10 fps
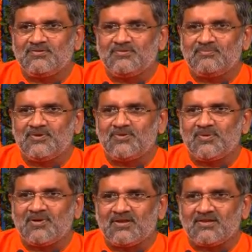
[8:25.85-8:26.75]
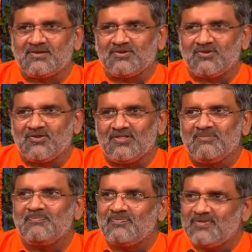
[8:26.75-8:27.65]
to beauty parlor and all.
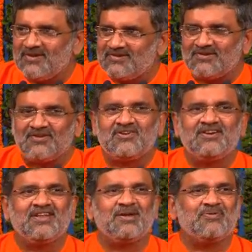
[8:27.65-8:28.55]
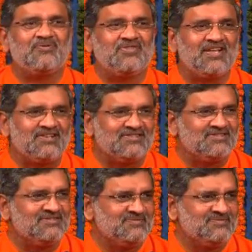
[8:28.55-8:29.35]
It's a different type of Teja.